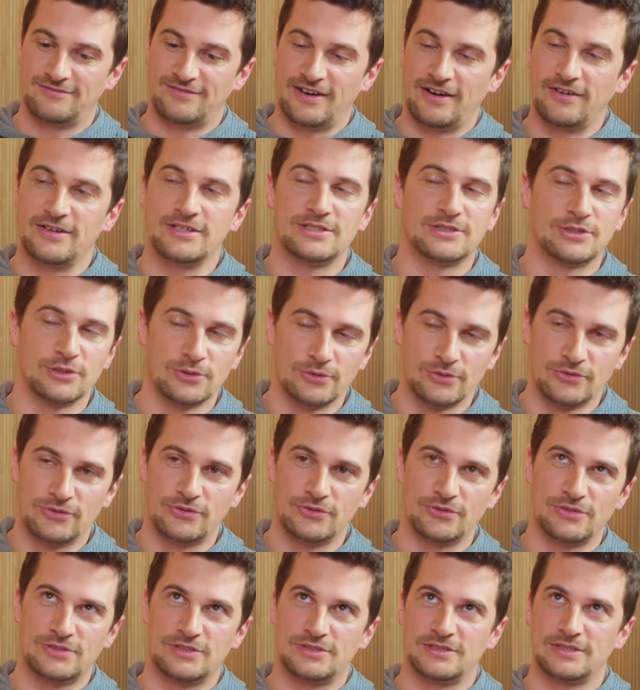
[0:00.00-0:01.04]
very soon
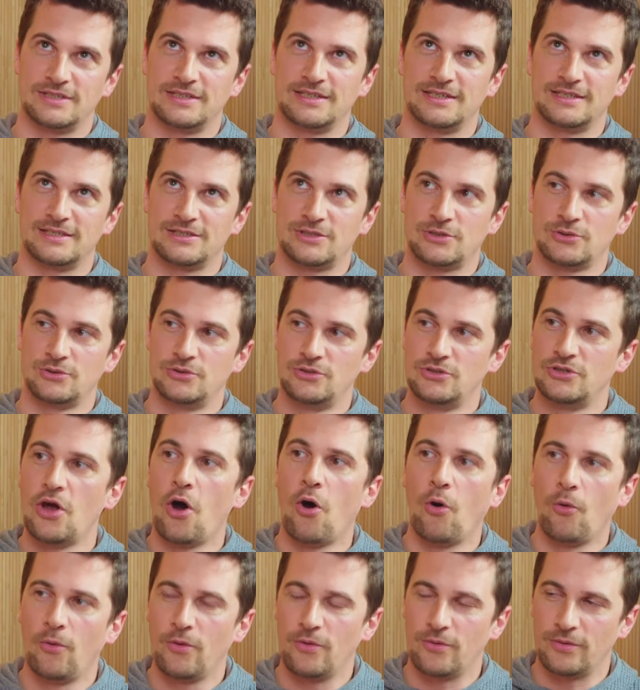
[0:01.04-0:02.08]
to to
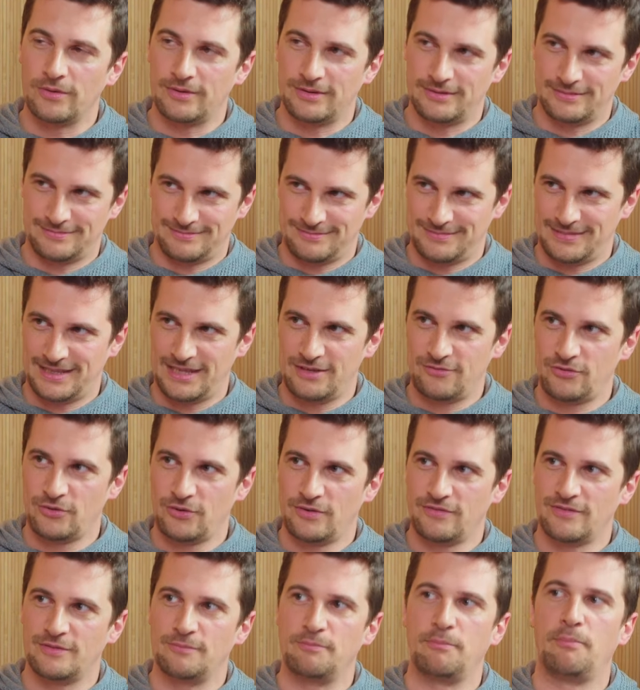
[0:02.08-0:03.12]
know if
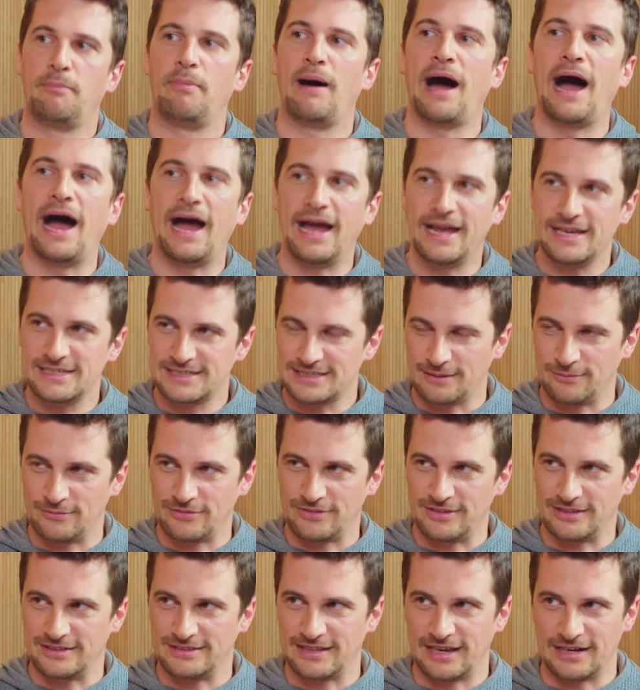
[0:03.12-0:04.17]
you even buy
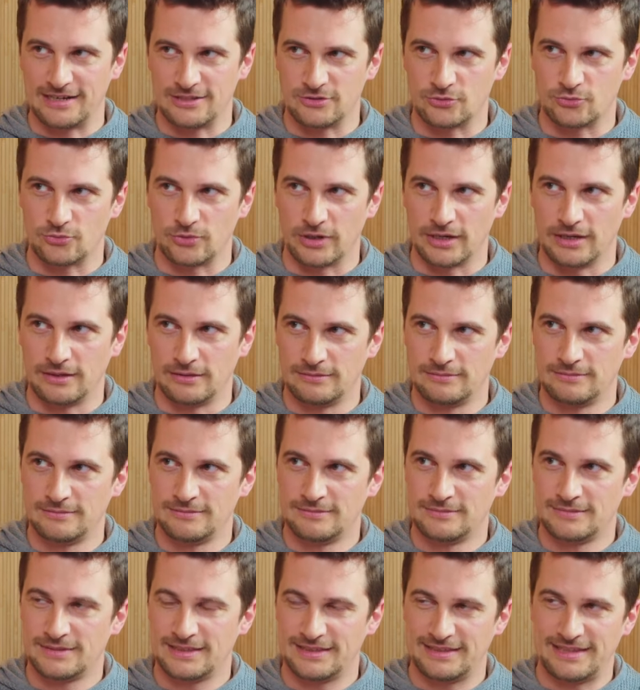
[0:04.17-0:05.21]
something that is real.
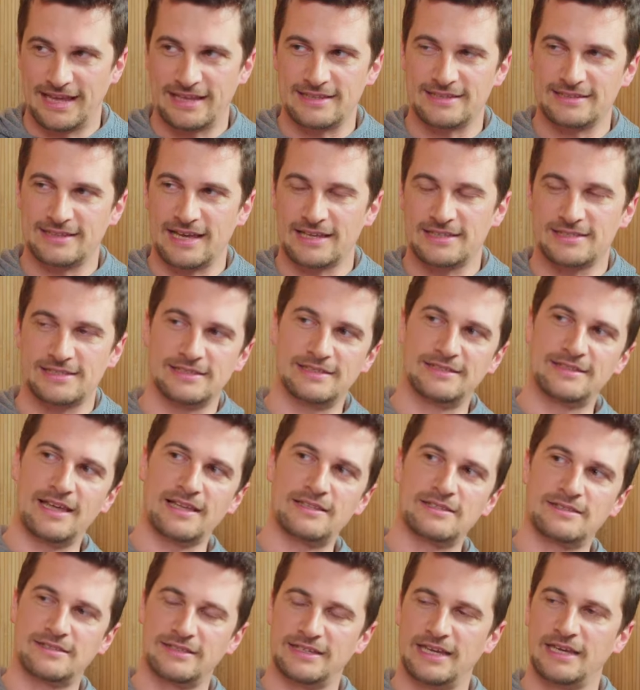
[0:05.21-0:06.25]
That that's
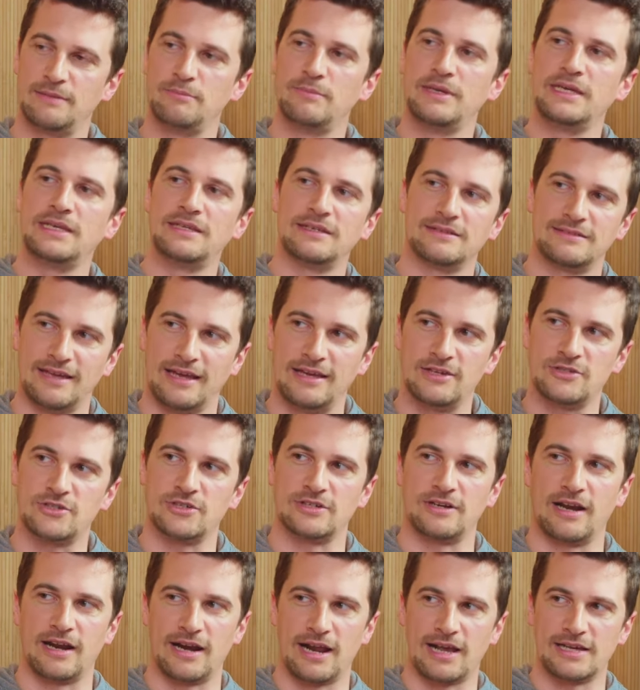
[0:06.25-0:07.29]
that's the immediate
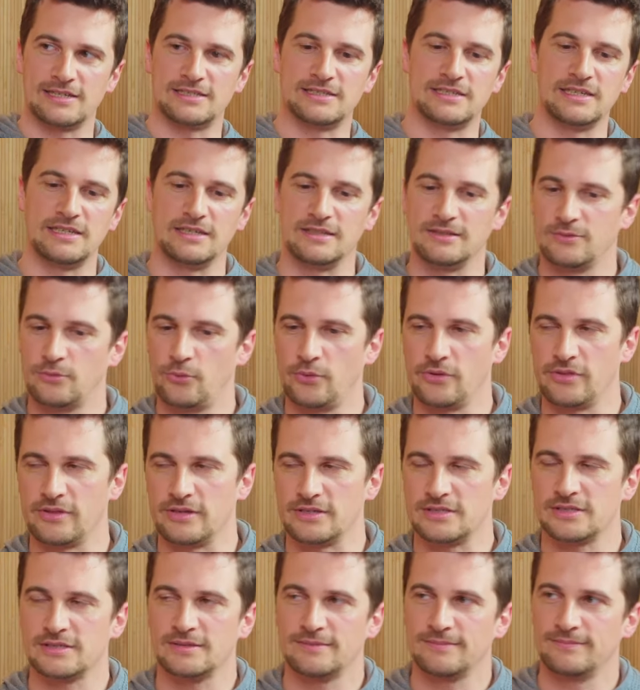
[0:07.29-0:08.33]
danger that I see with
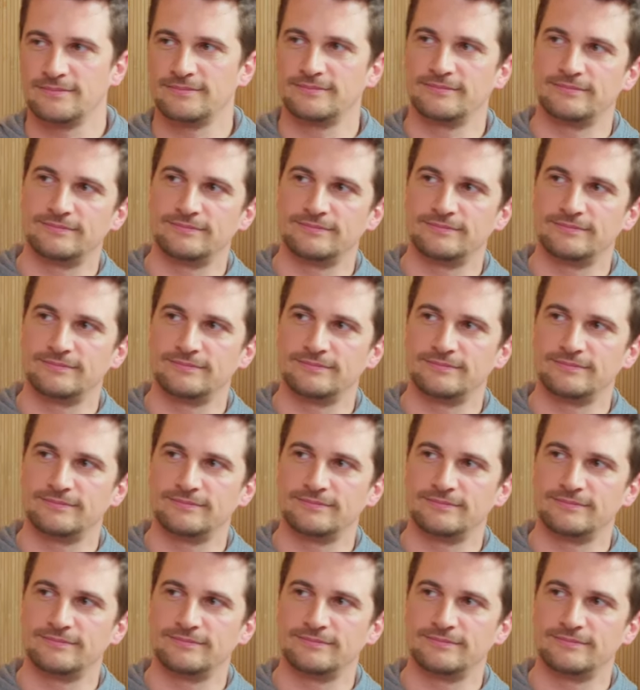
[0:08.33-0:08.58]
this.